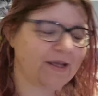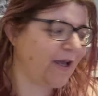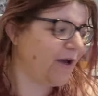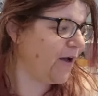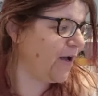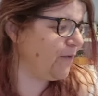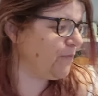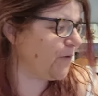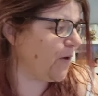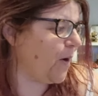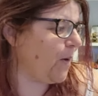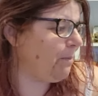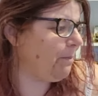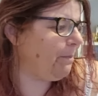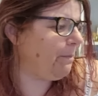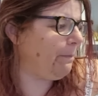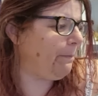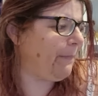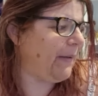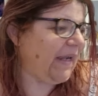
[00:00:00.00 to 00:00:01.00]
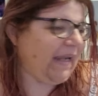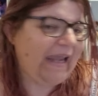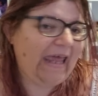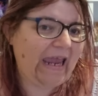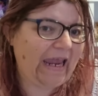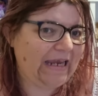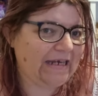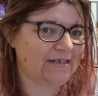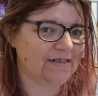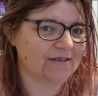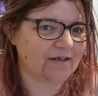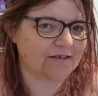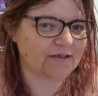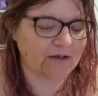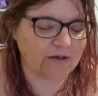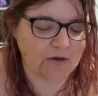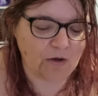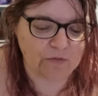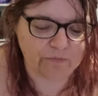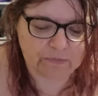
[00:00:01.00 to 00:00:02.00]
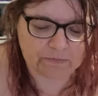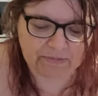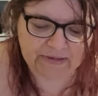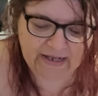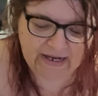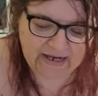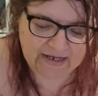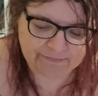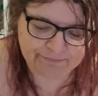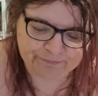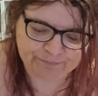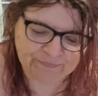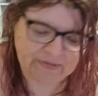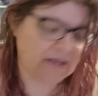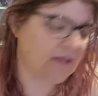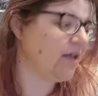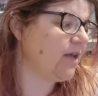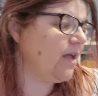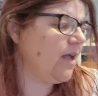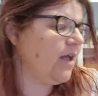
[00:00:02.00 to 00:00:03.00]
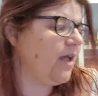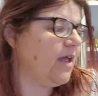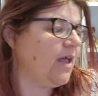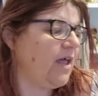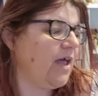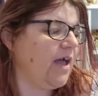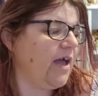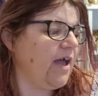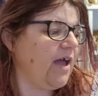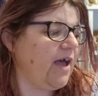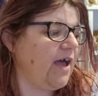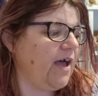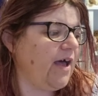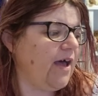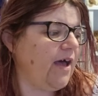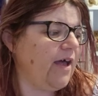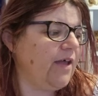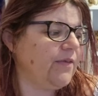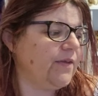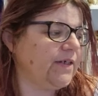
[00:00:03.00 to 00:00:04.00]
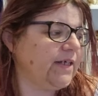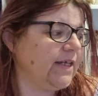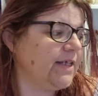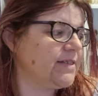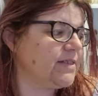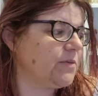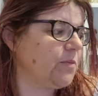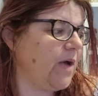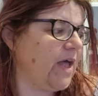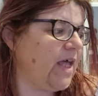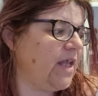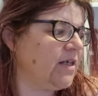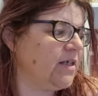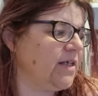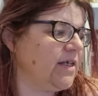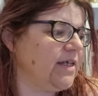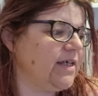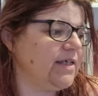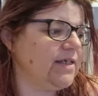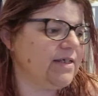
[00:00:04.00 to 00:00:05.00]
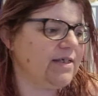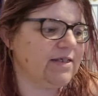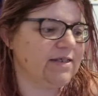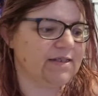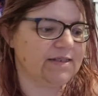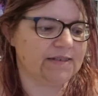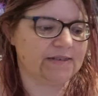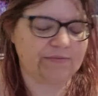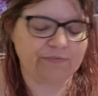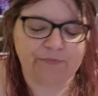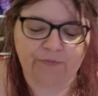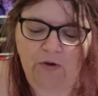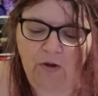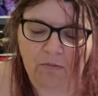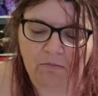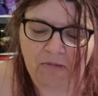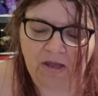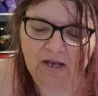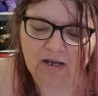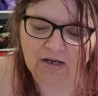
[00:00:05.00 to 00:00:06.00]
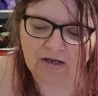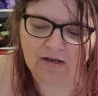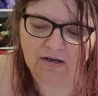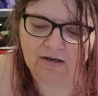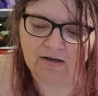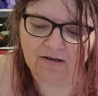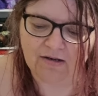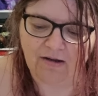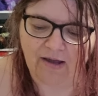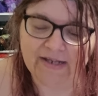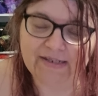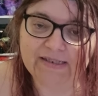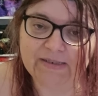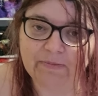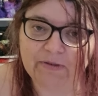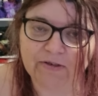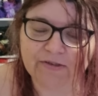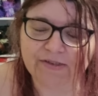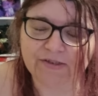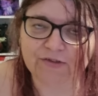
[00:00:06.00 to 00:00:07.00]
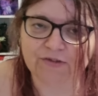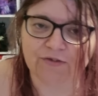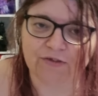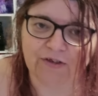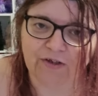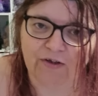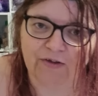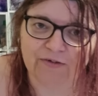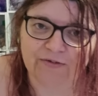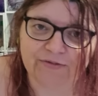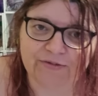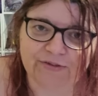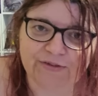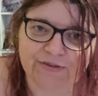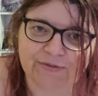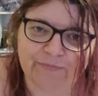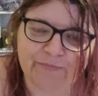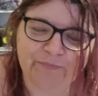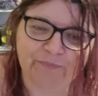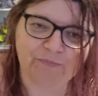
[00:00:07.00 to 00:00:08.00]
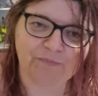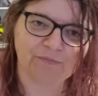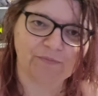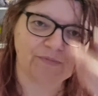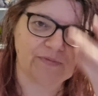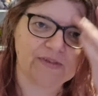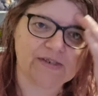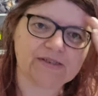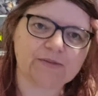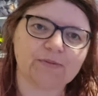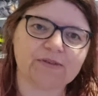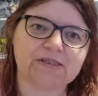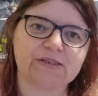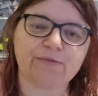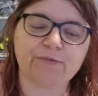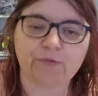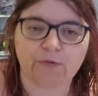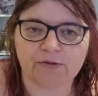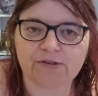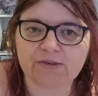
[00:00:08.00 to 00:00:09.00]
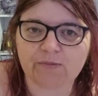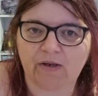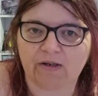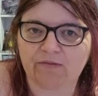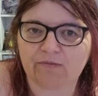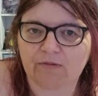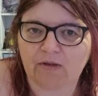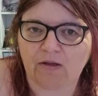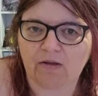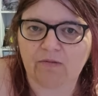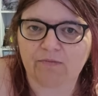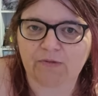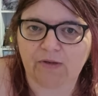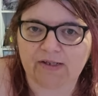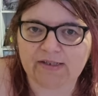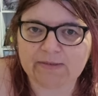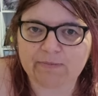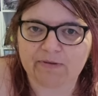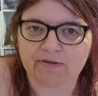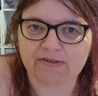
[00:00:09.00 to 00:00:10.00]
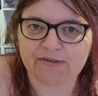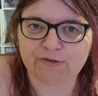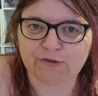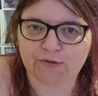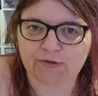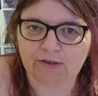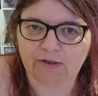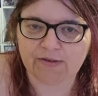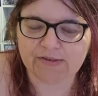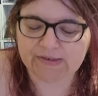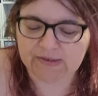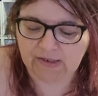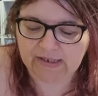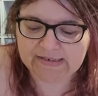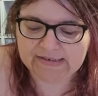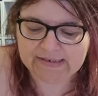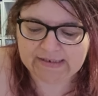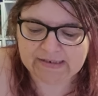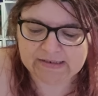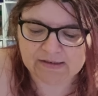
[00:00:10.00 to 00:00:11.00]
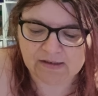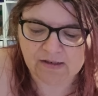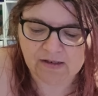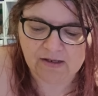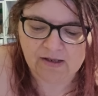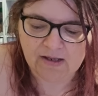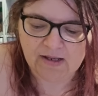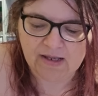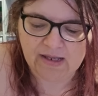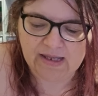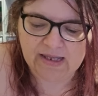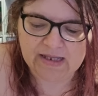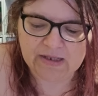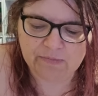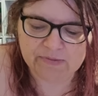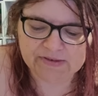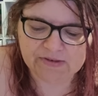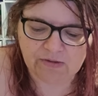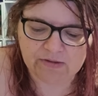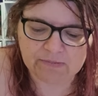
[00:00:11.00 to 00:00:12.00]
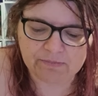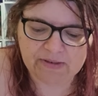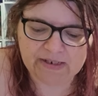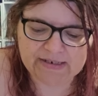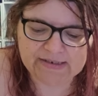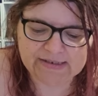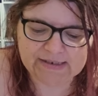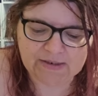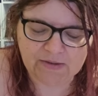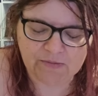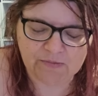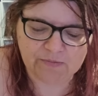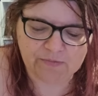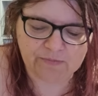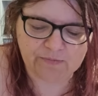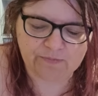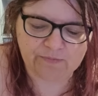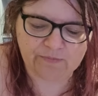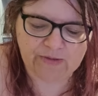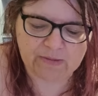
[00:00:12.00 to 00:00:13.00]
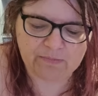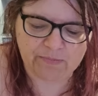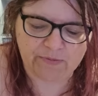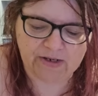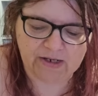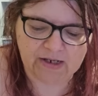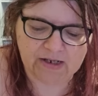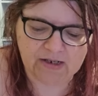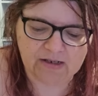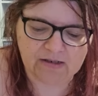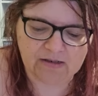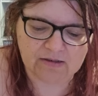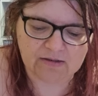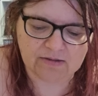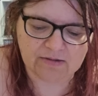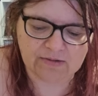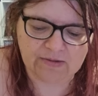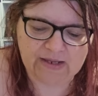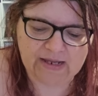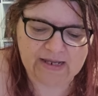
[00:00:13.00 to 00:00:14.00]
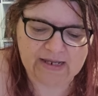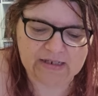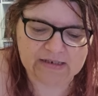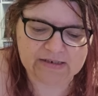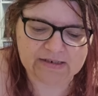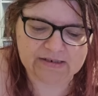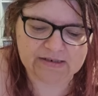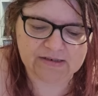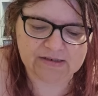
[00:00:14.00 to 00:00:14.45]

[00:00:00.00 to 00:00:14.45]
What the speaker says: that I've got planned. I don't often plan. The next one is from Night Spirit Studios. This was the first one of Night Spirit Studios that I did. It was on a piece of fabric that